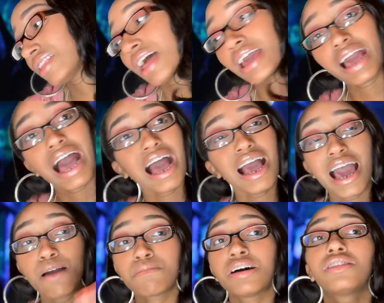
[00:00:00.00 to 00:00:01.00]
Like I
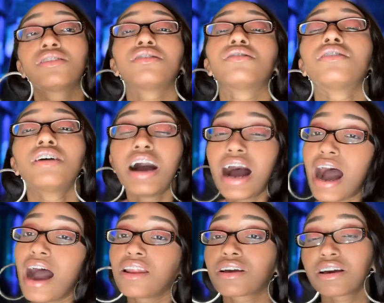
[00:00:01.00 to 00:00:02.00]
had my little,
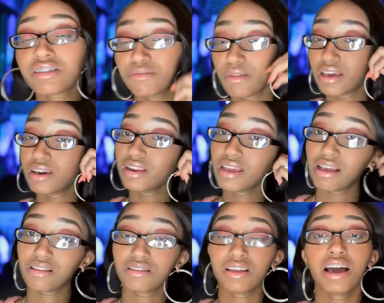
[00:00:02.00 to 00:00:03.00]
I had a custom made hoodie
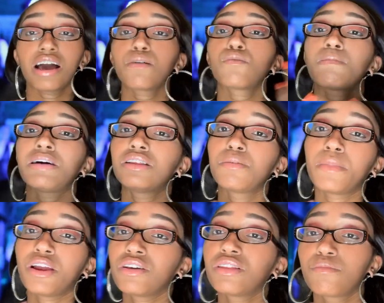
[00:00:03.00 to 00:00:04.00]
at the time with my little
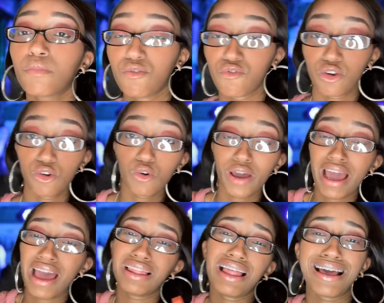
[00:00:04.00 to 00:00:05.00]
Marilyn Monroe. It
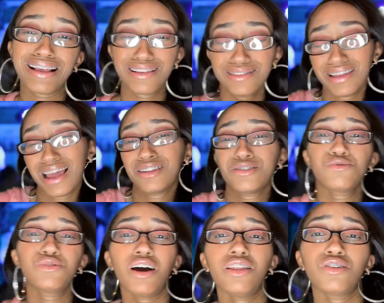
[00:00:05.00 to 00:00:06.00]
had like
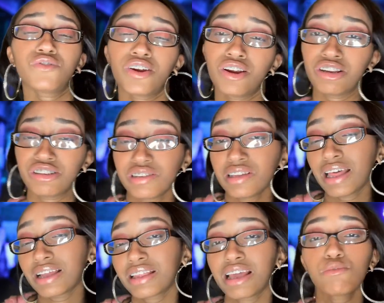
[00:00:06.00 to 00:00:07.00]
tattoos all over her and shit
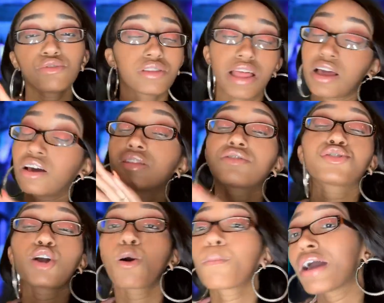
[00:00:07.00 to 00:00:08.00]
like that. It was like a
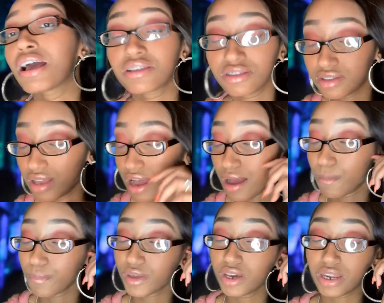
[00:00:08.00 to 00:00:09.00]
dope ass
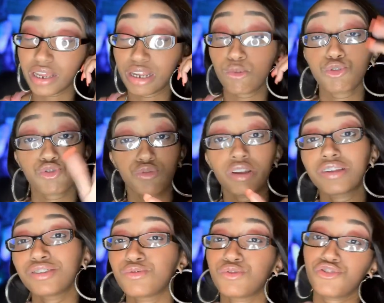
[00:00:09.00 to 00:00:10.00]
um, hoodie, and it was
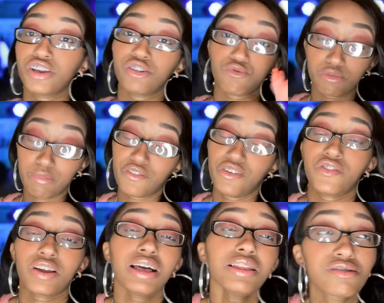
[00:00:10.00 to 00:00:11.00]
red too. And red was my
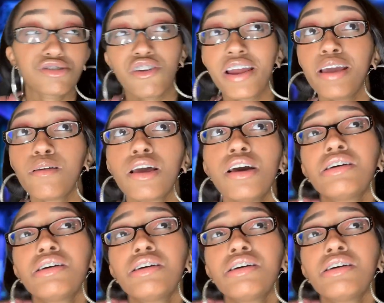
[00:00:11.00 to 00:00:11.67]
favorite colors, right?